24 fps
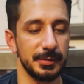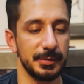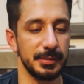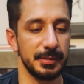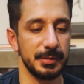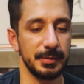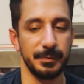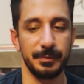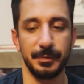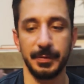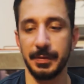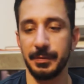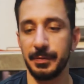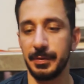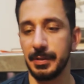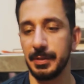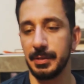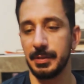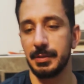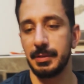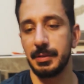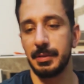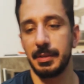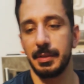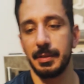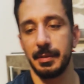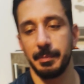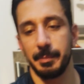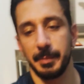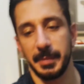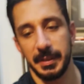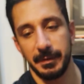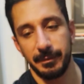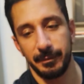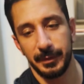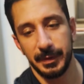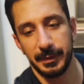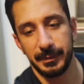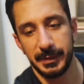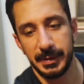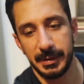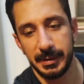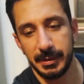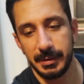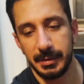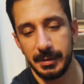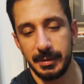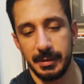to the 50s, mid
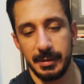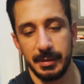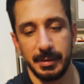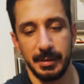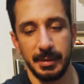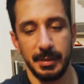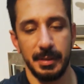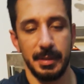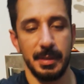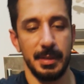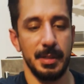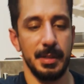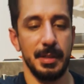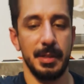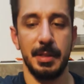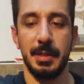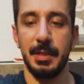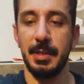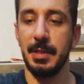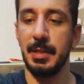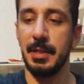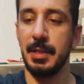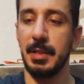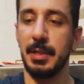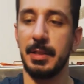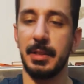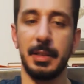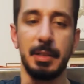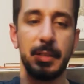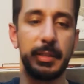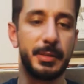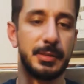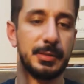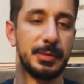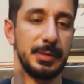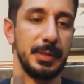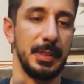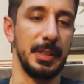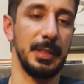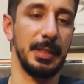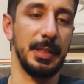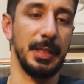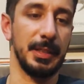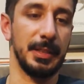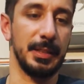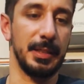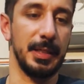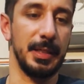50s. And then they'll stay
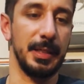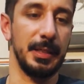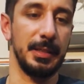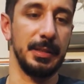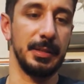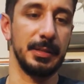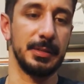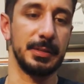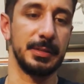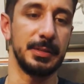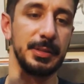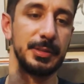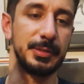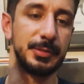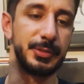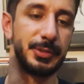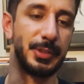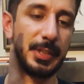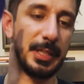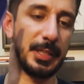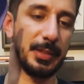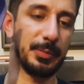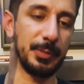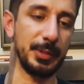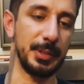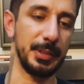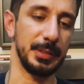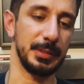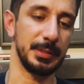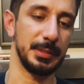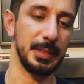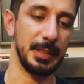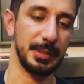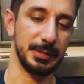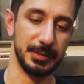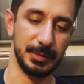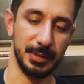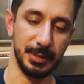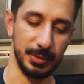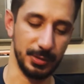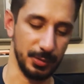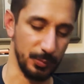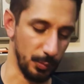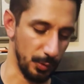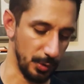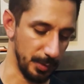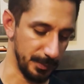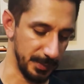like that until January, and then I'll start to
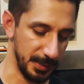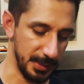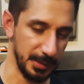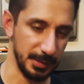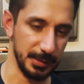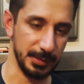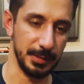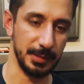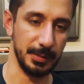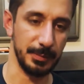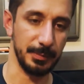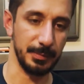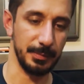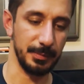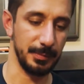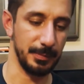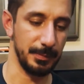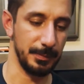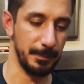warm things up.